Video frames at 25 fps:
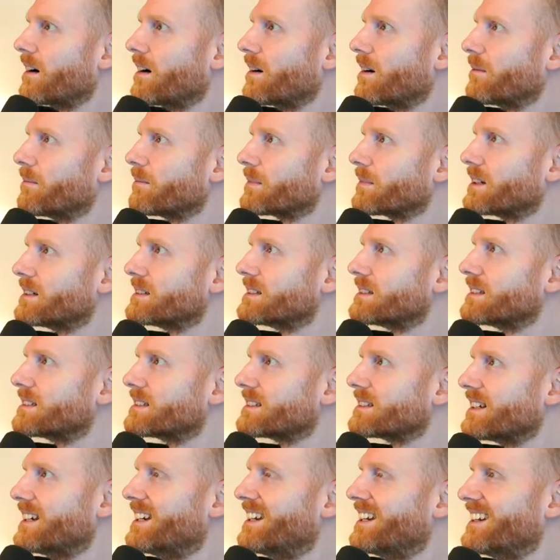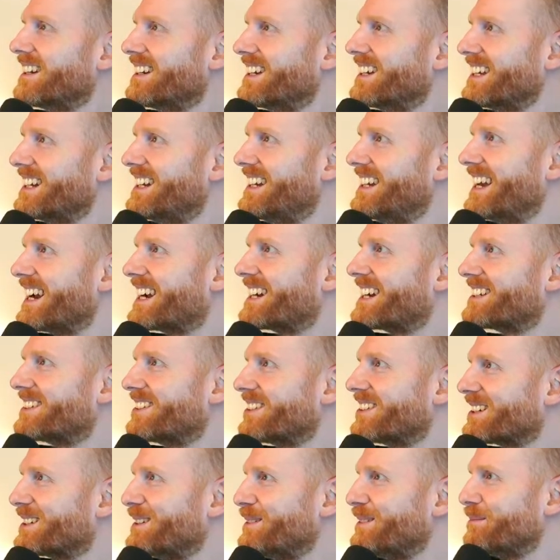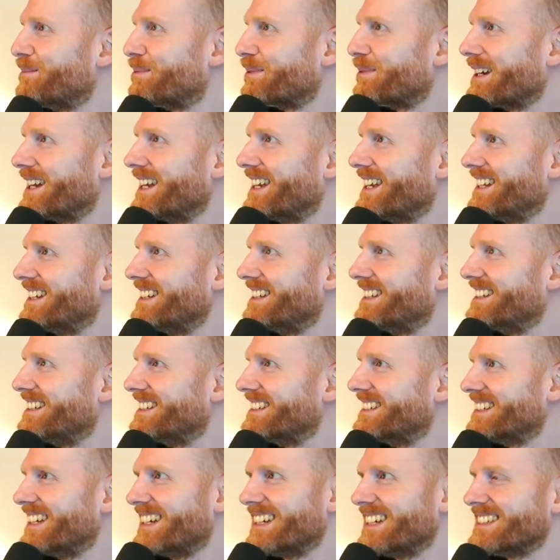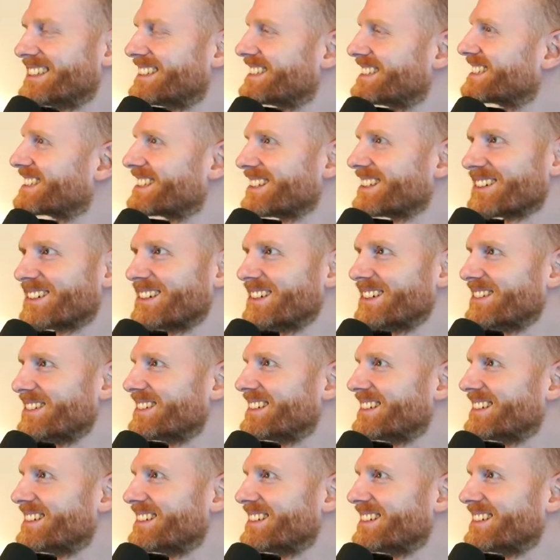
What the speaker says: because it's electrical brain. That's so cool.